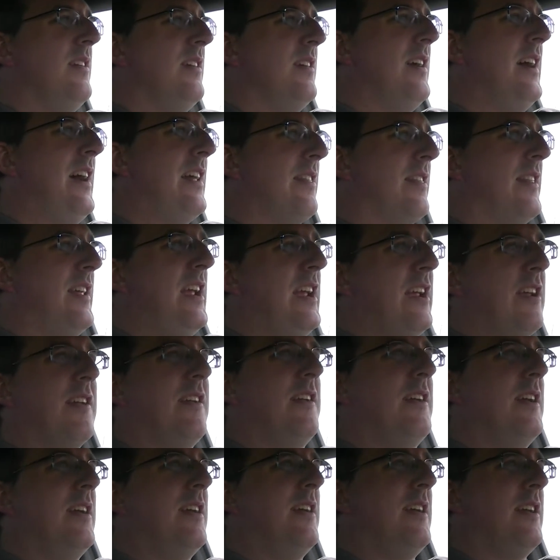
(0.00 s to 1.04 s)
that the
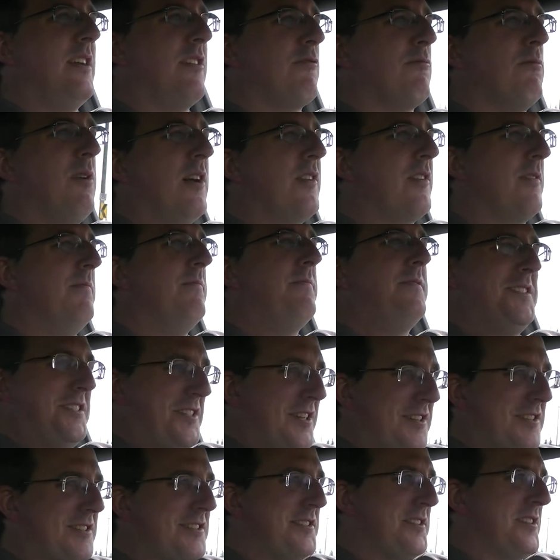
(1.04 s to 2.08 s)
in quantum
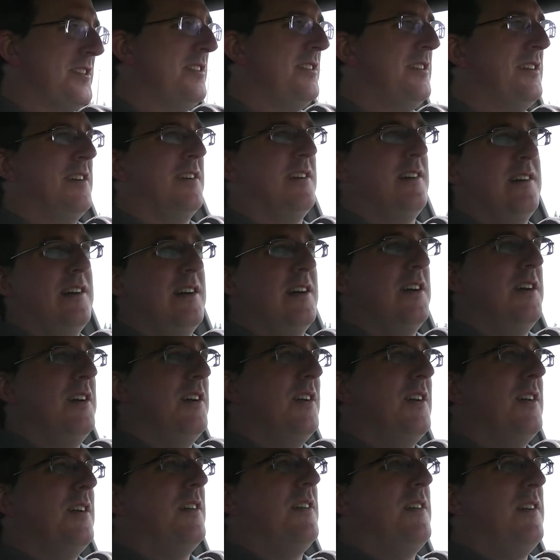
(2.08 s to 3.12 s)
physics.
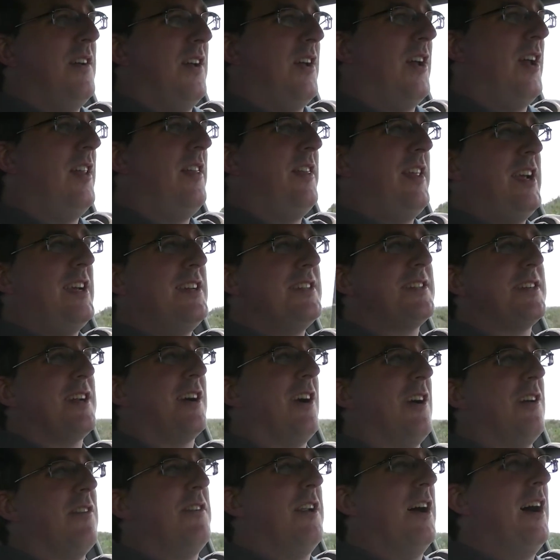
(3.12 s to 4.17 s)
And these
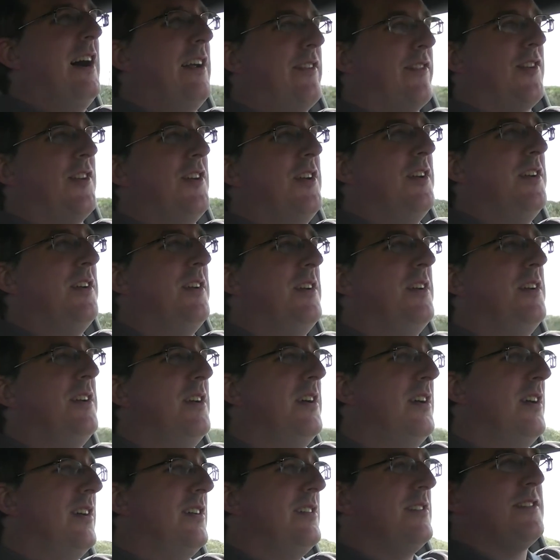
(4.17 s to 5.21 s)
are not
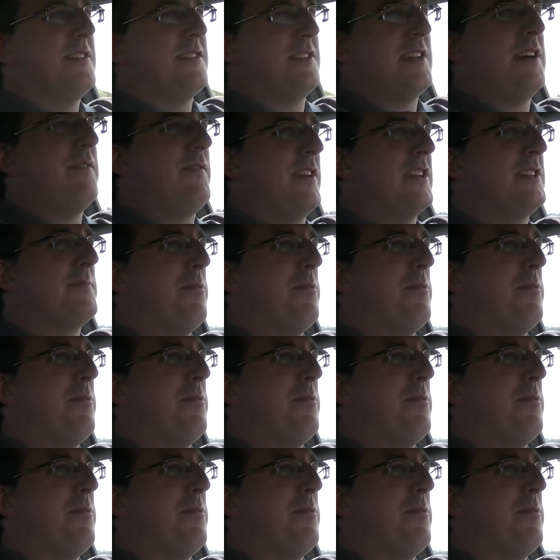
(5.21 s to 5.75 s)
stuff that's